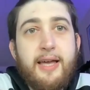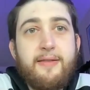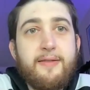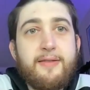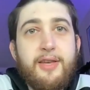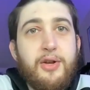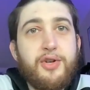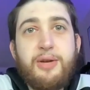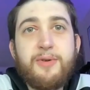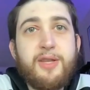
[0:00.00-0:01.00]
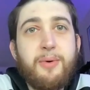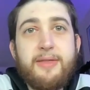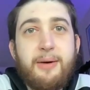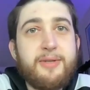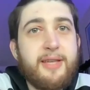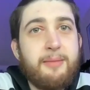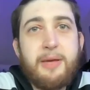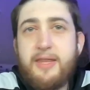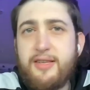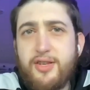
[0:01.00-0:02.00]
And she was the one that was telling
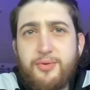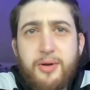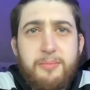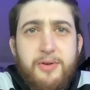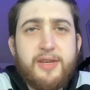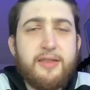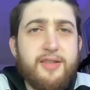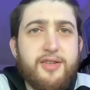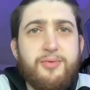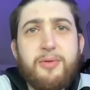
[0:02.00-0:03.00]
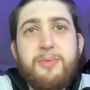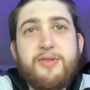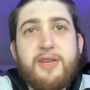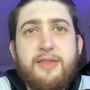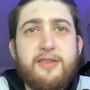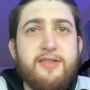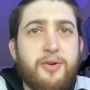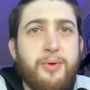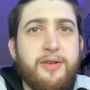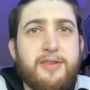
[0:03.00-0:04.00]
me, this is real music, this is real music, this is
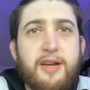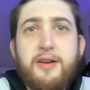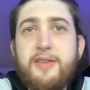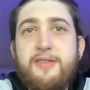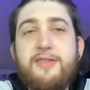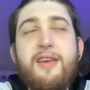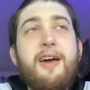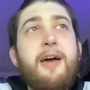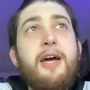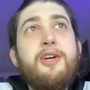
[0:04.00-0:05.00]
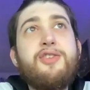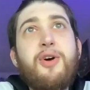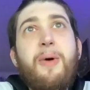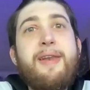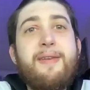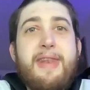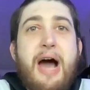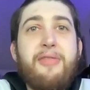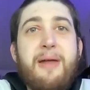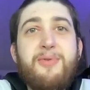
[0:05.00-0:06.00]
a real singer, this is. So
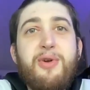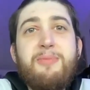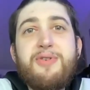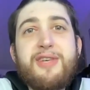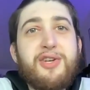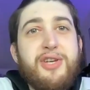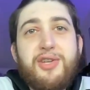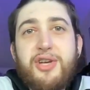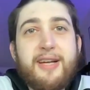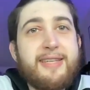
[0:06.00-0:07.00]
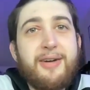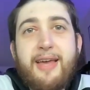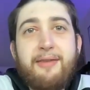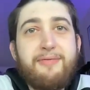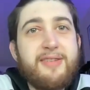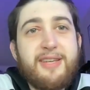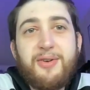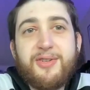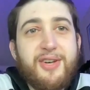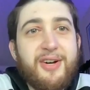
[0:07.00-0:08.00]
now that I'm doing music, she checks out every
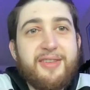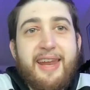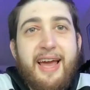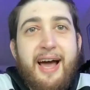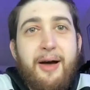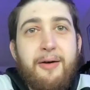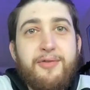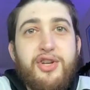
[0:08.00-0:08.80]
single song that I have.